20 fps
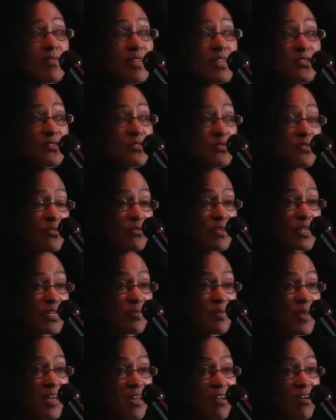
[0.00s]
do
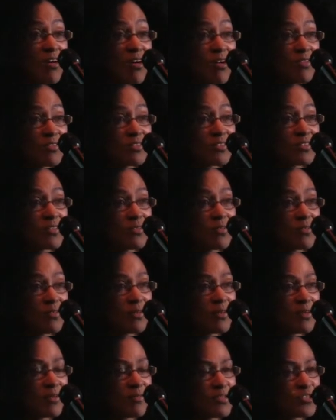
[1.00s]
curriculum at all.
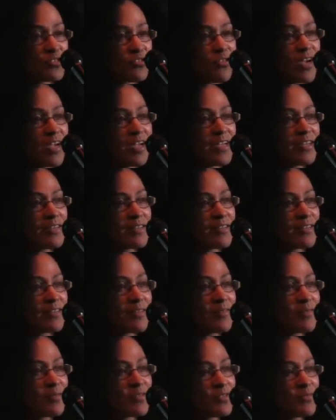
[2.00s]
So we tried
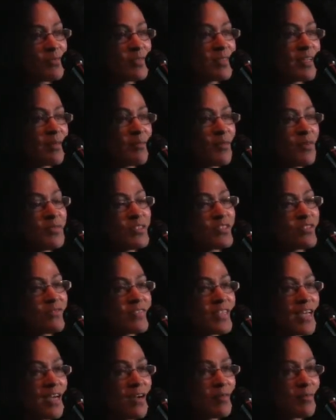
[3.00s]
because we'd get moments of
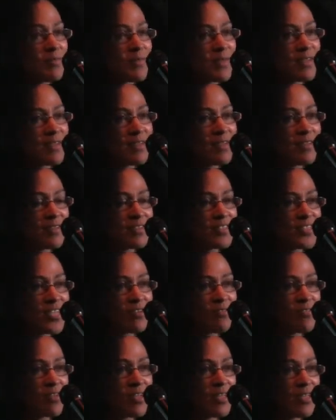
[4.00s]
doubt, but
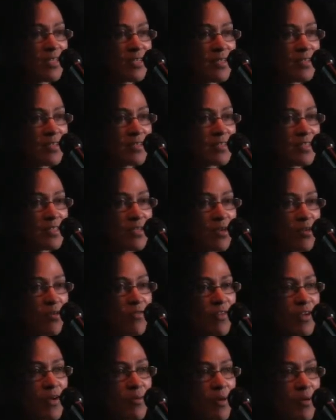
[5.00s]
generally it didn't
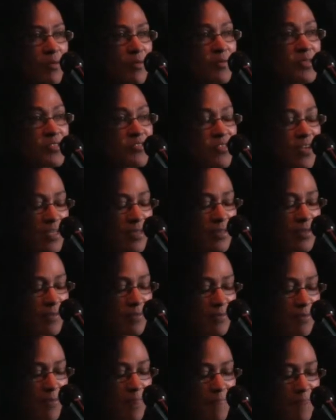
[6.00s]
go very well when we tried.
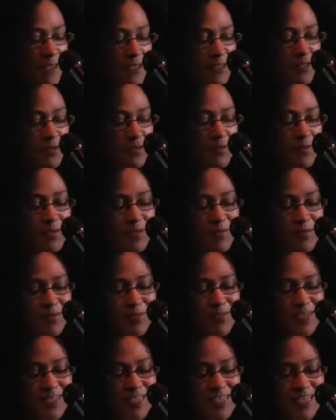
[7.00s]
So we were
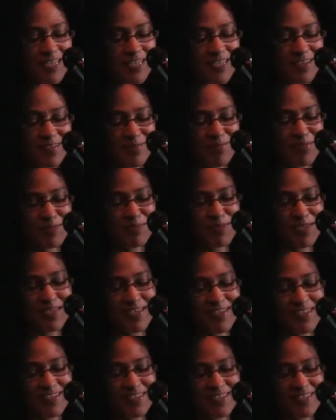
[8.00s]
really like
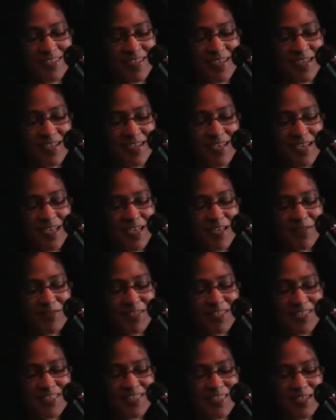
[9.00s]
Pippi, and
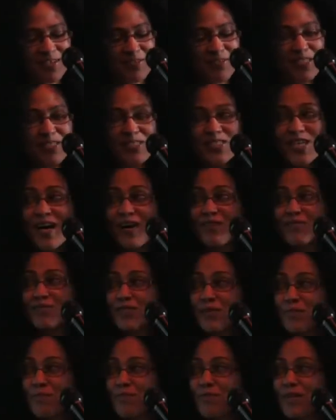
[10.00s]
this child
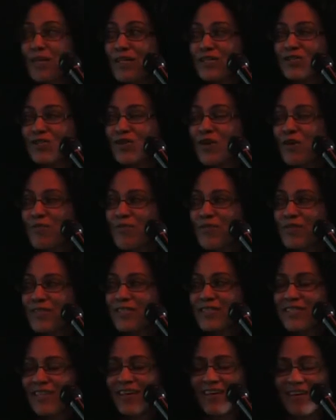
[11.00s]
was an
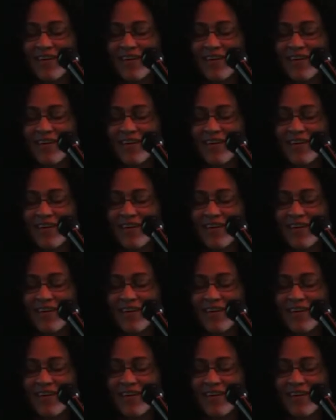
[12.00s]
exuberant,